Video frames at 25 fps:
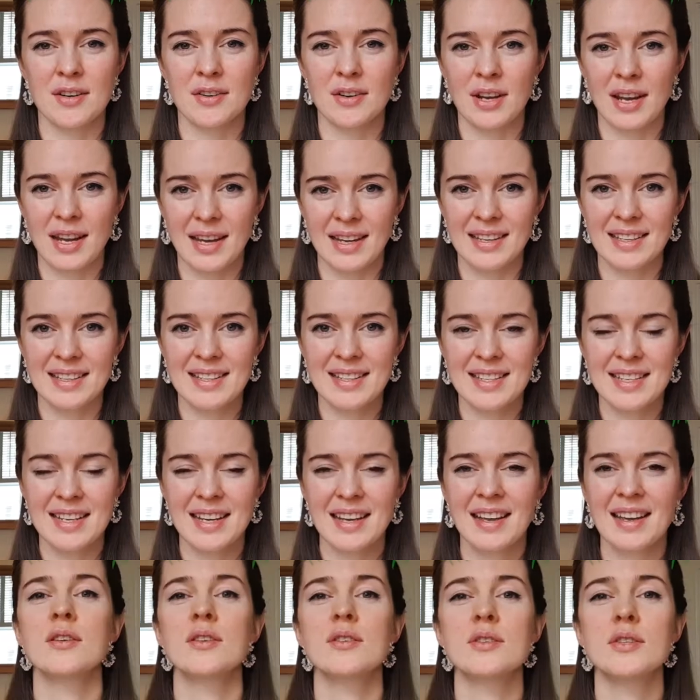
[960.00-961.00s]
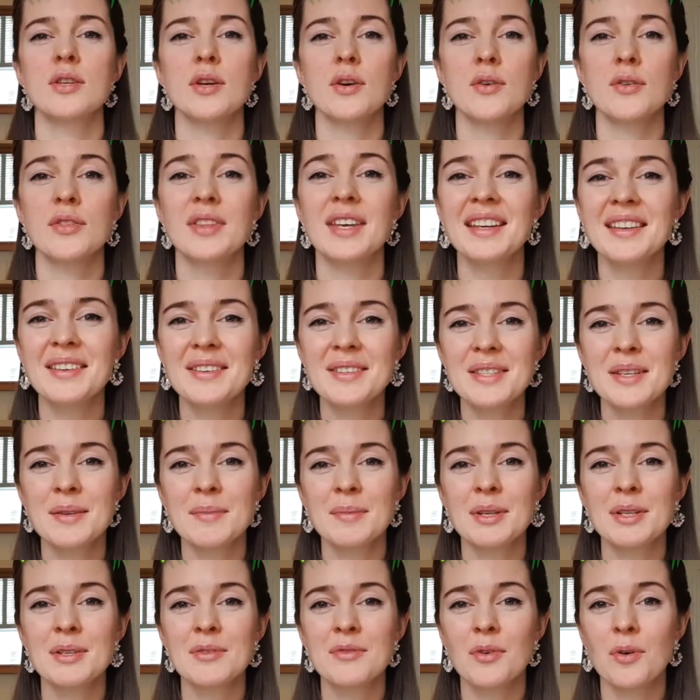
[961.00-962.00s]
ahead. So thank you so
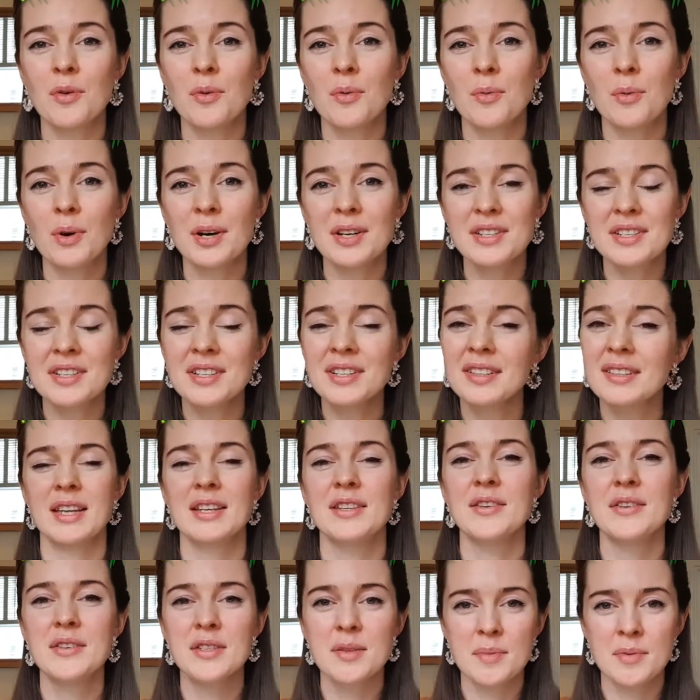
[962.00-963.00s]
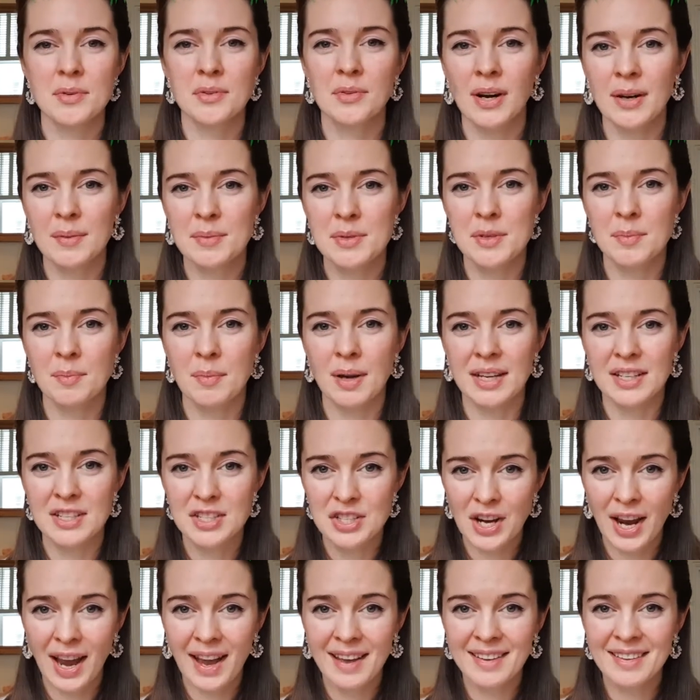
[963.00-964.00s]
much for watching. Do subscribe to my
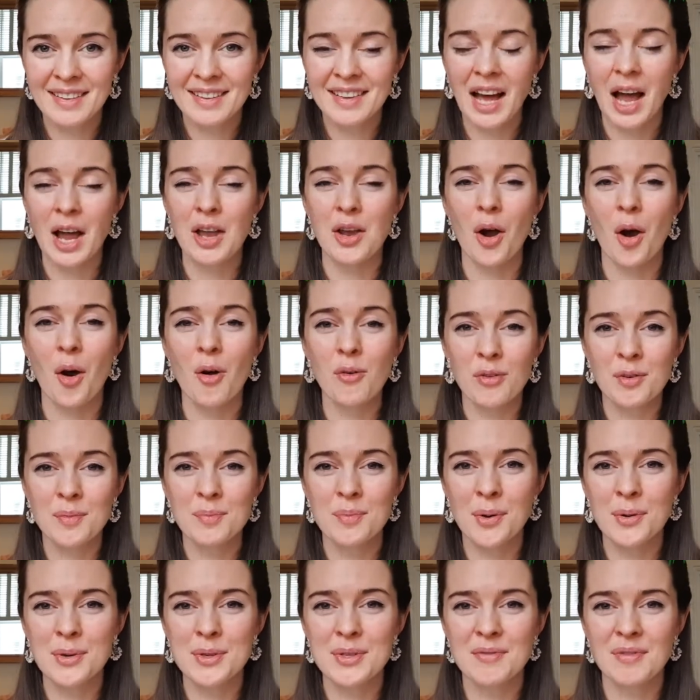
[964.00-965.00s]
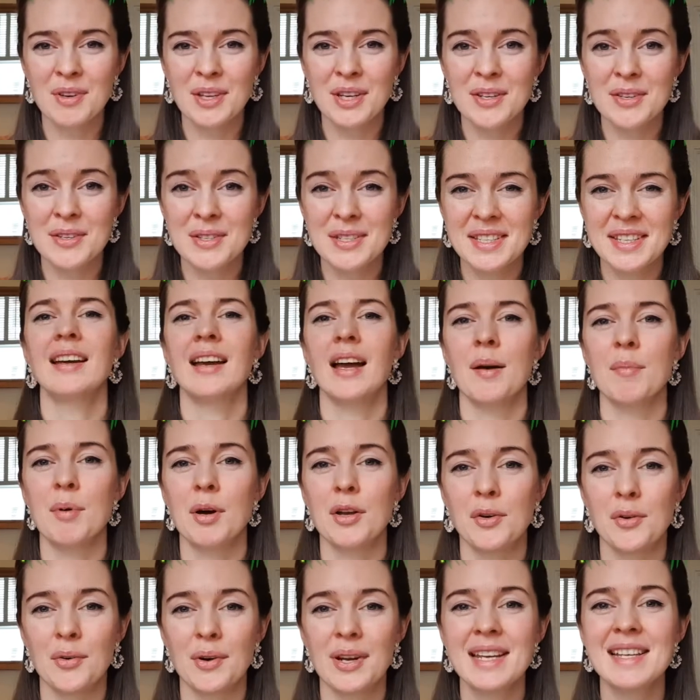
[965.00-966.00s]
channel. I often post videos
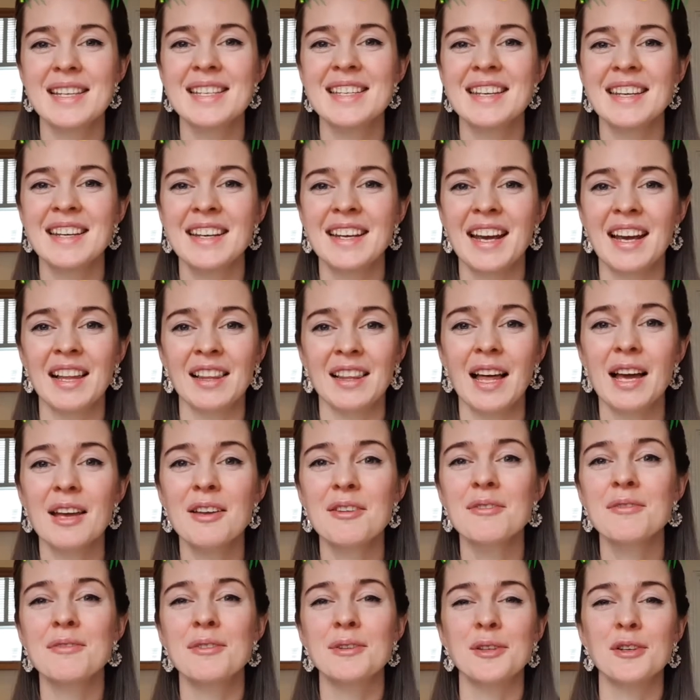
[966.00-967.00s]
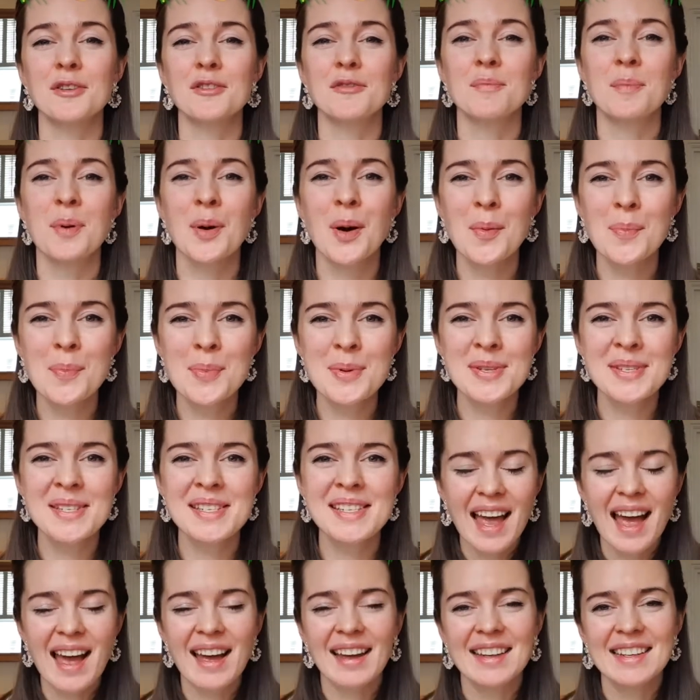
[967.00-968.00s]
about creating a life full of
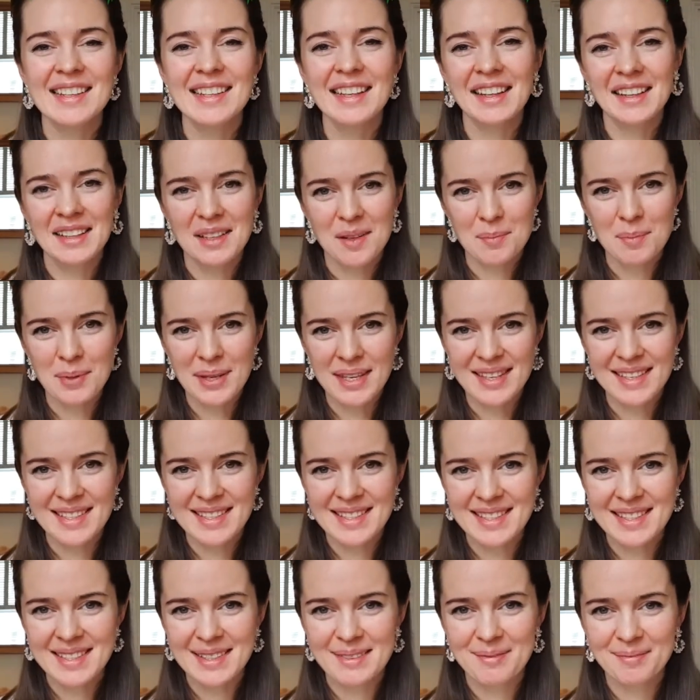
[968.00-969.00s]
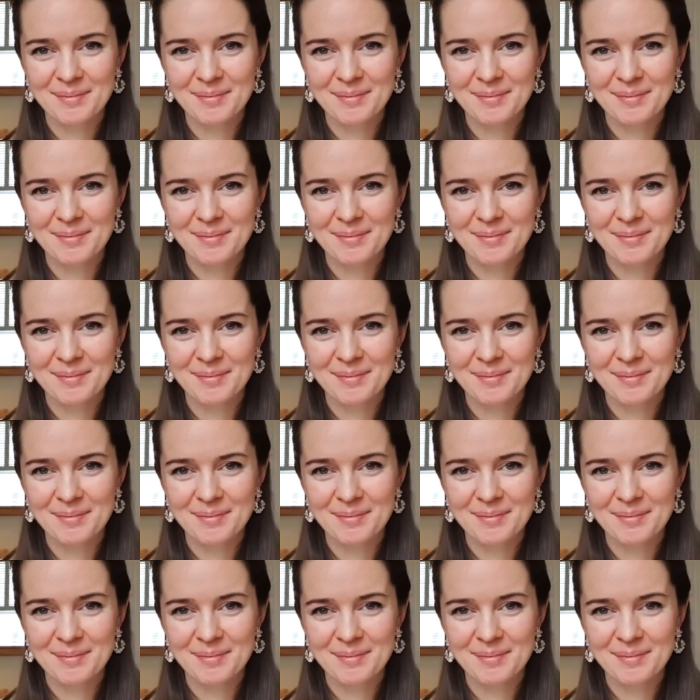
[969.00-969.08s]
purpose and inner peace.